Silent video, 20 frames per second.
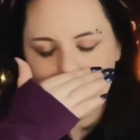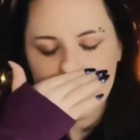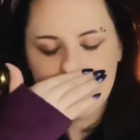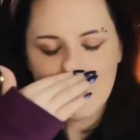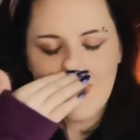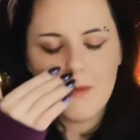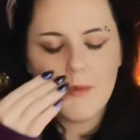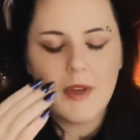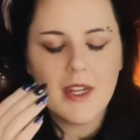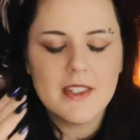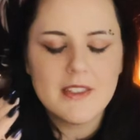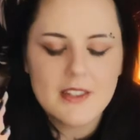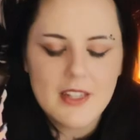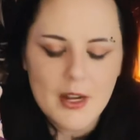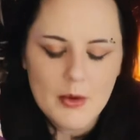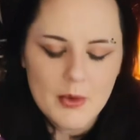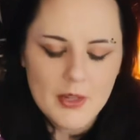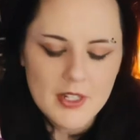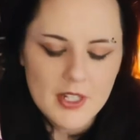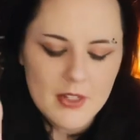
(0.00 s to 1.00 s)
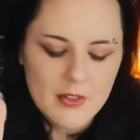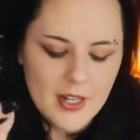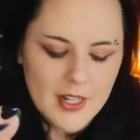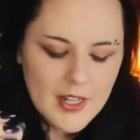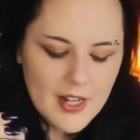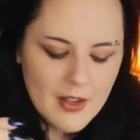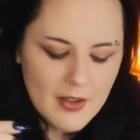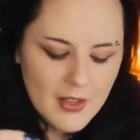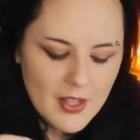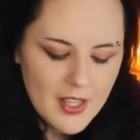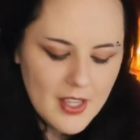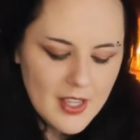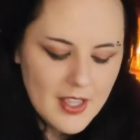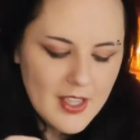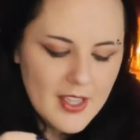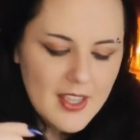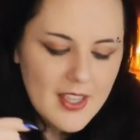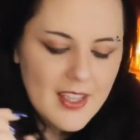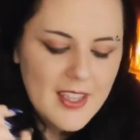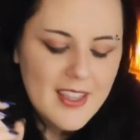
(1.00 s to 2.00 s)
My brain's not working right now.
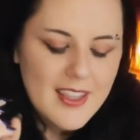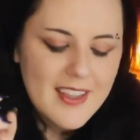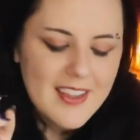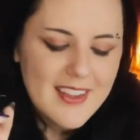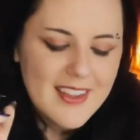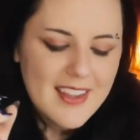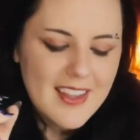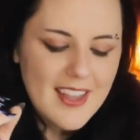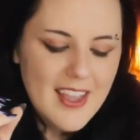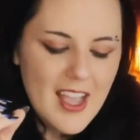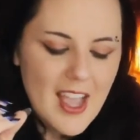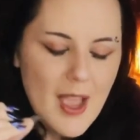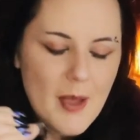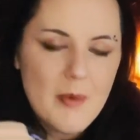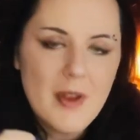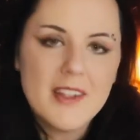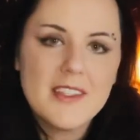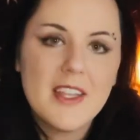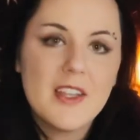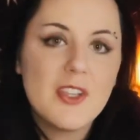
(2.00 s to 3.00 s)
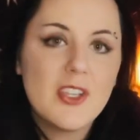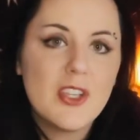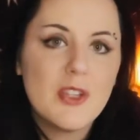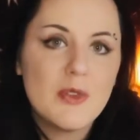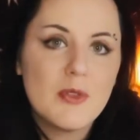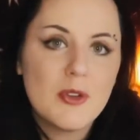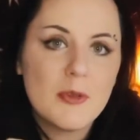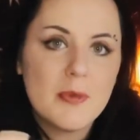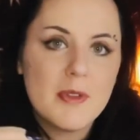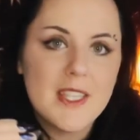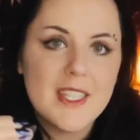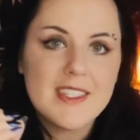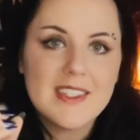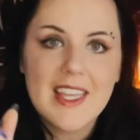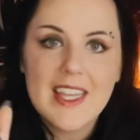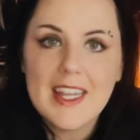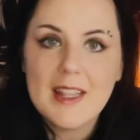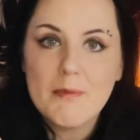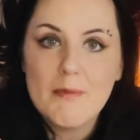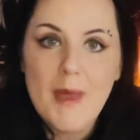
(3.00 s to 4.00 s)
I'm not telling you to replace
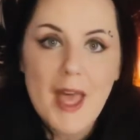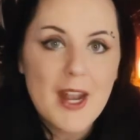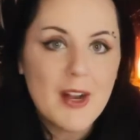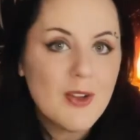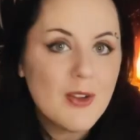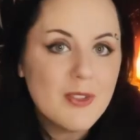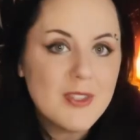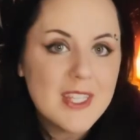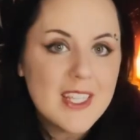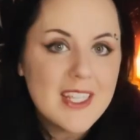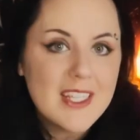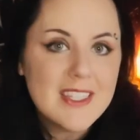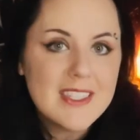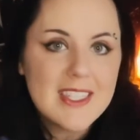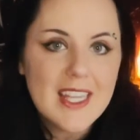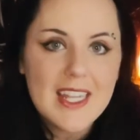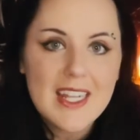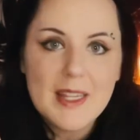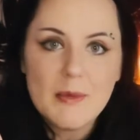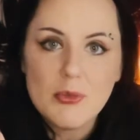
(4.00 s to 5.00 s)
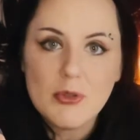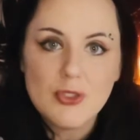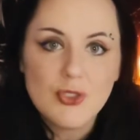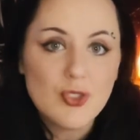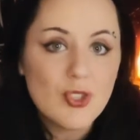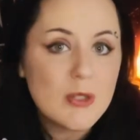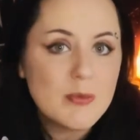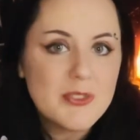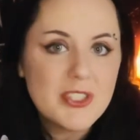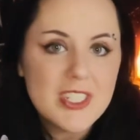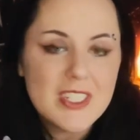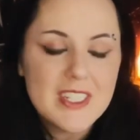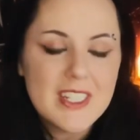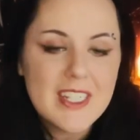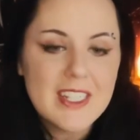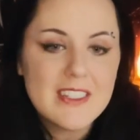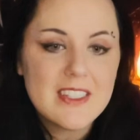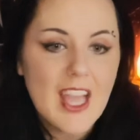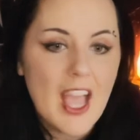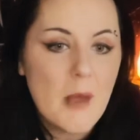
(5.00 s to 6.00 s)
any medical needs, any prescription
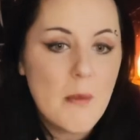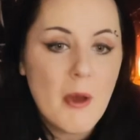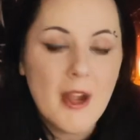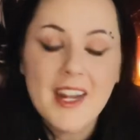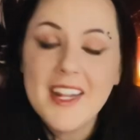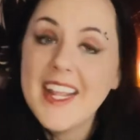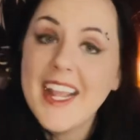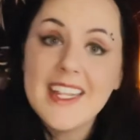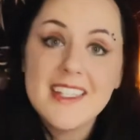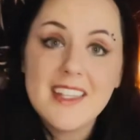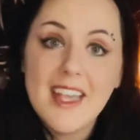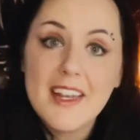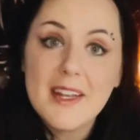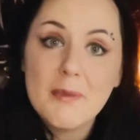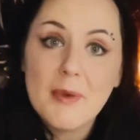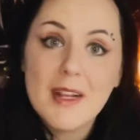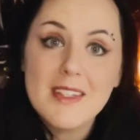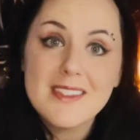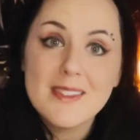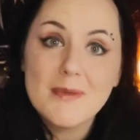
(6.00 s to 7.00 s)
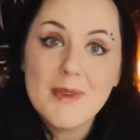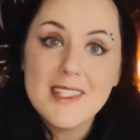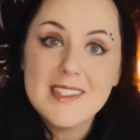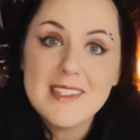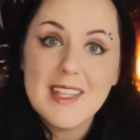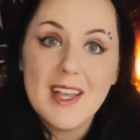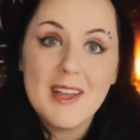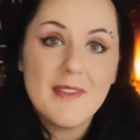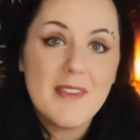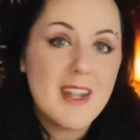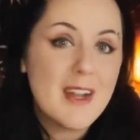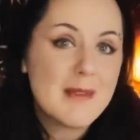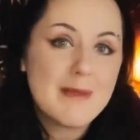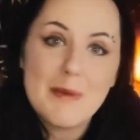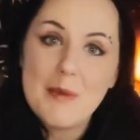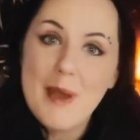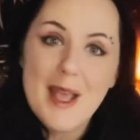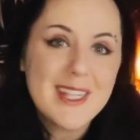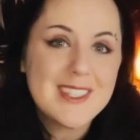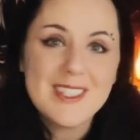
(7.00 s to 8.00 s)
needs. I'm on an antidepressant myself, and I'm
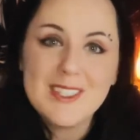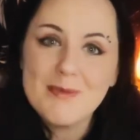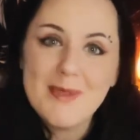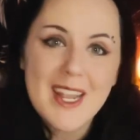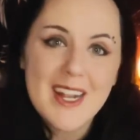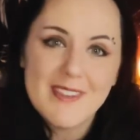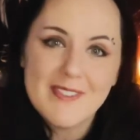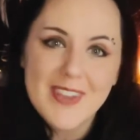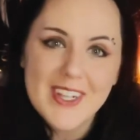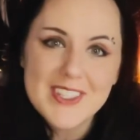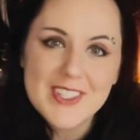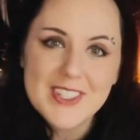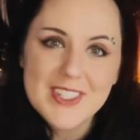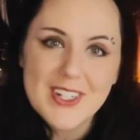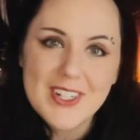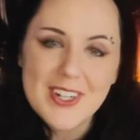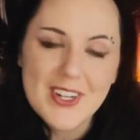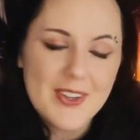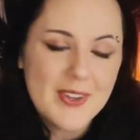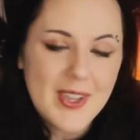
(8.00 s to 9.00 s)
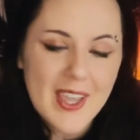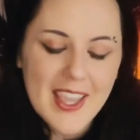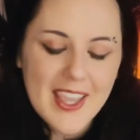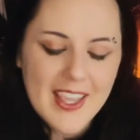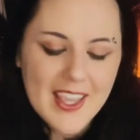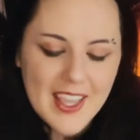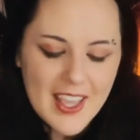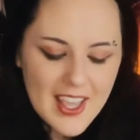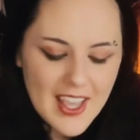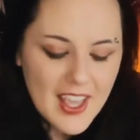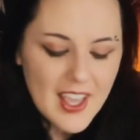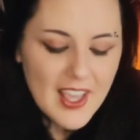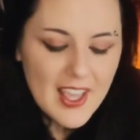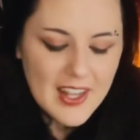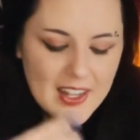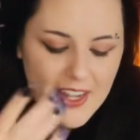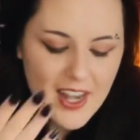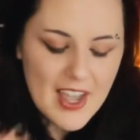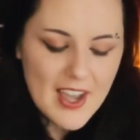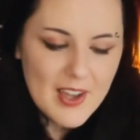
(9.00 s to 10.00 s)
a master manifester, okay?
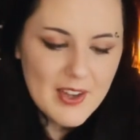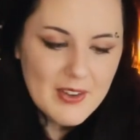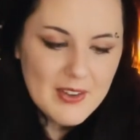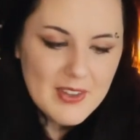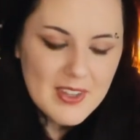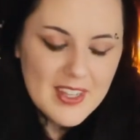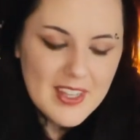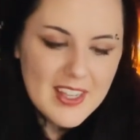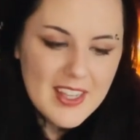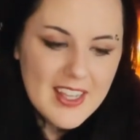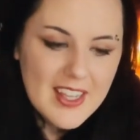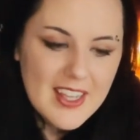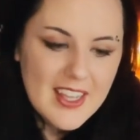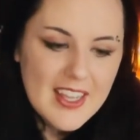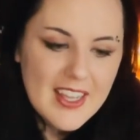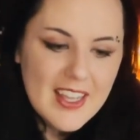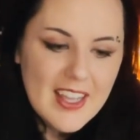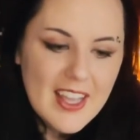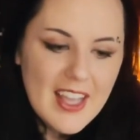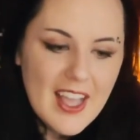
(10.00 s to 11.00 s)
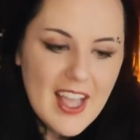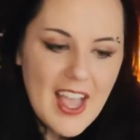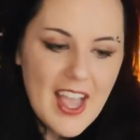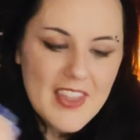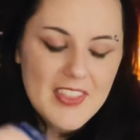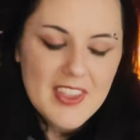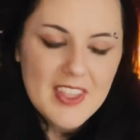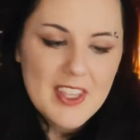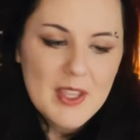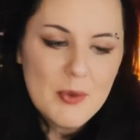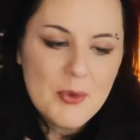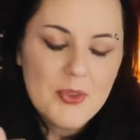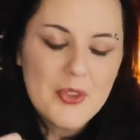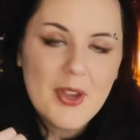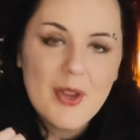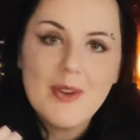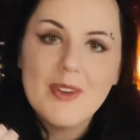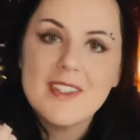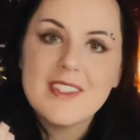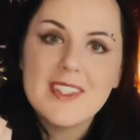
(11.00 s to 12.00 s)
Now, I think you will
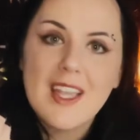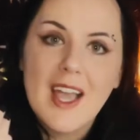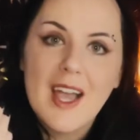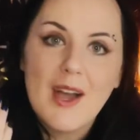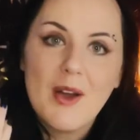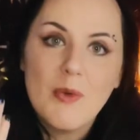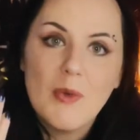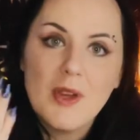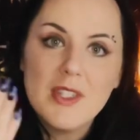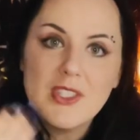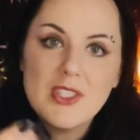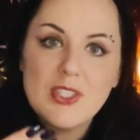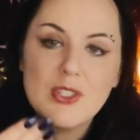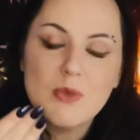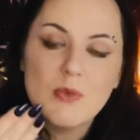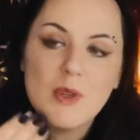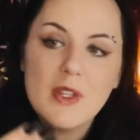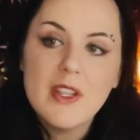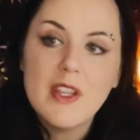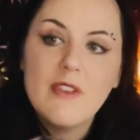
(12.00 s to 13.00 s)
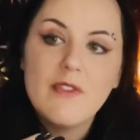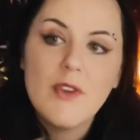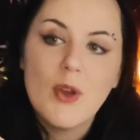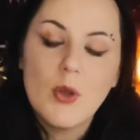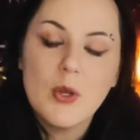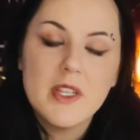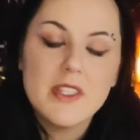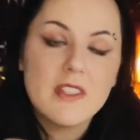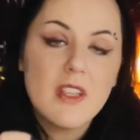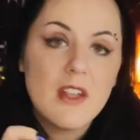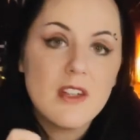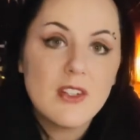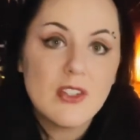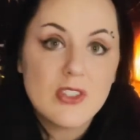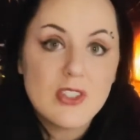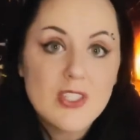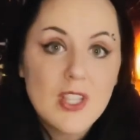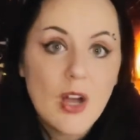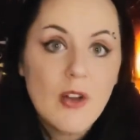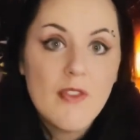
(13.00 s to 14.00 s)
notice how once you really focus on your
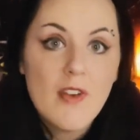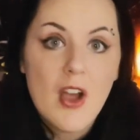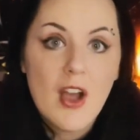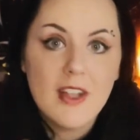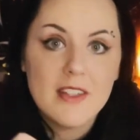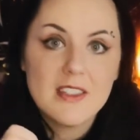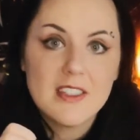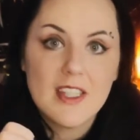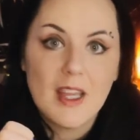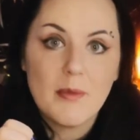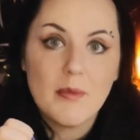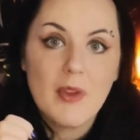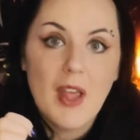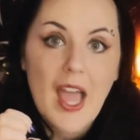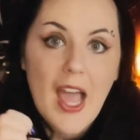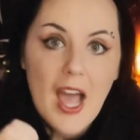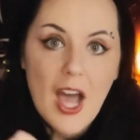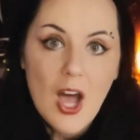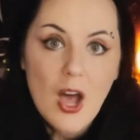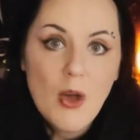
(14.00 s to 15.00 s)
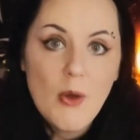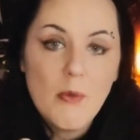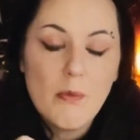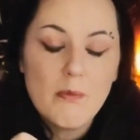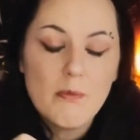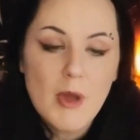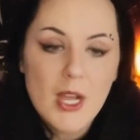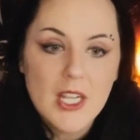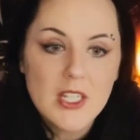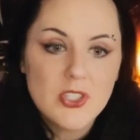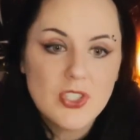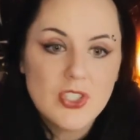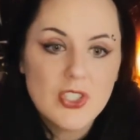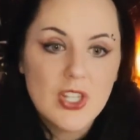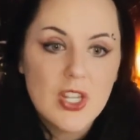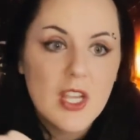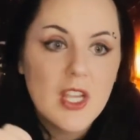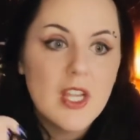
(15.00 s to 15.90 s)
self-concept, how much